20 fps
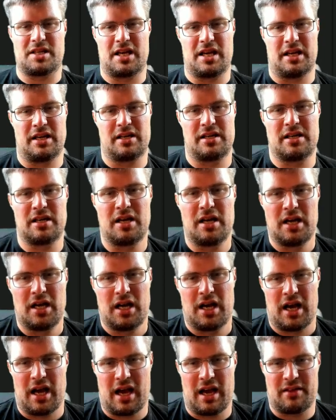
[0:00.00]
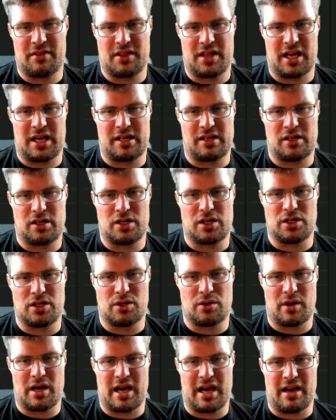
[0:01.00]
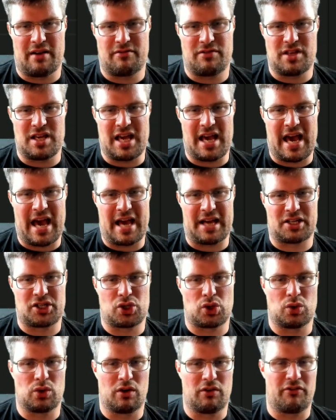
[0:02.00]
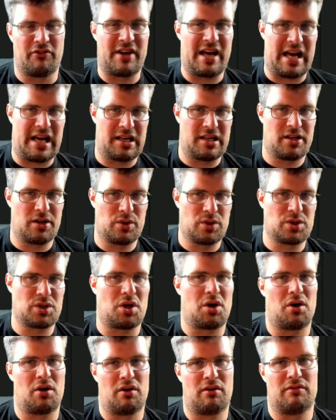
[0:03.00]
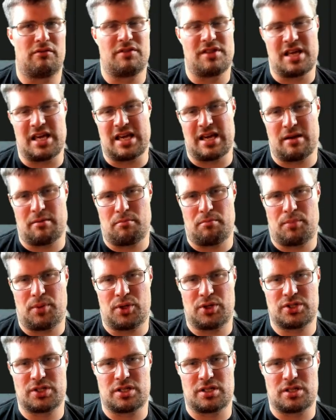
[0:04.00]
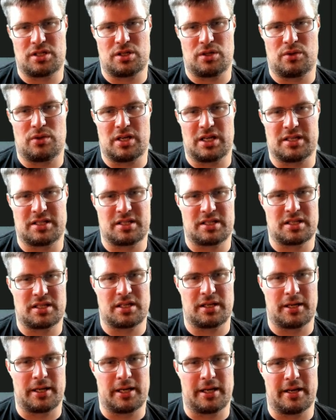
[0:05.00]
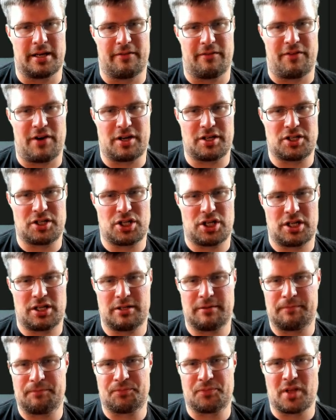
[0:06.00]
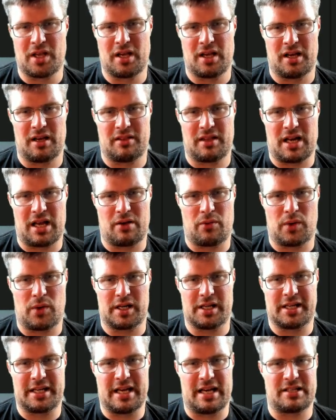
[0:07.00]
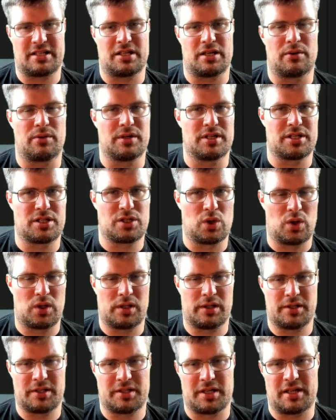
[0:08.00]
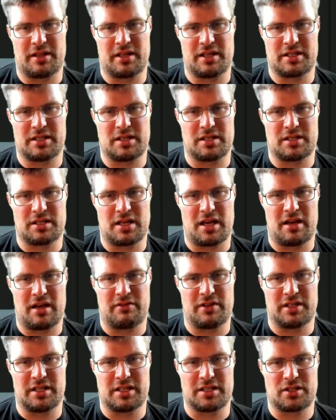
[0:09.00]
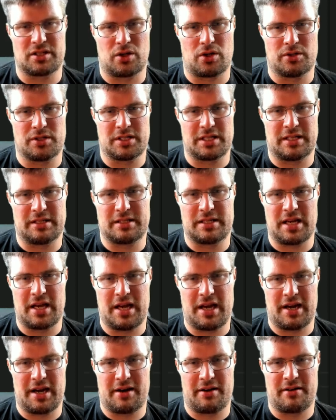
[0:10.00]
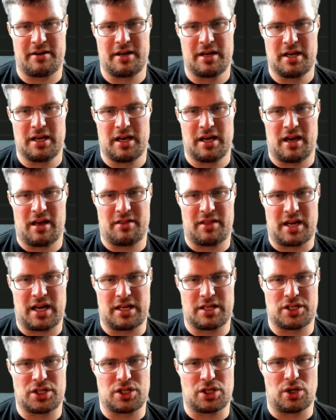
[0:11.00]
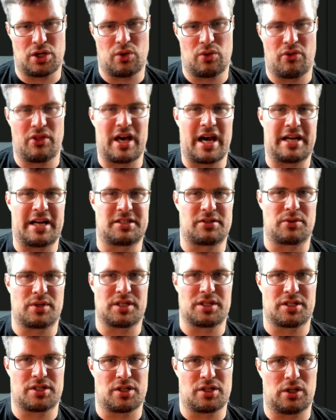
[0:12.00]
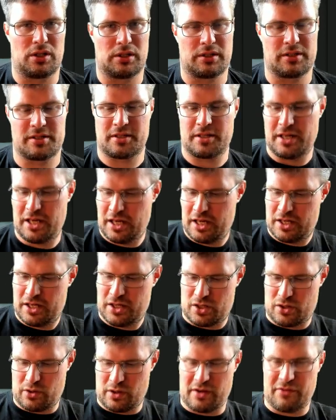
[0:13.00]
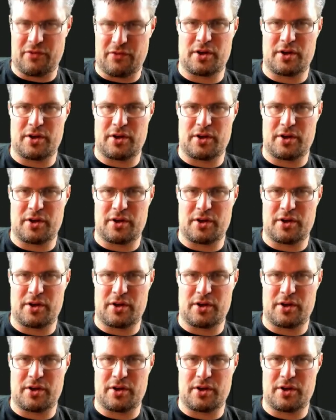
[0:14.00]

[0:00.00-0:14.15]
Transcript: in, and then you have the actual values of the input to this uh, function. And then I will get a result, and this is saved in this constant here, and then I show that result. So if we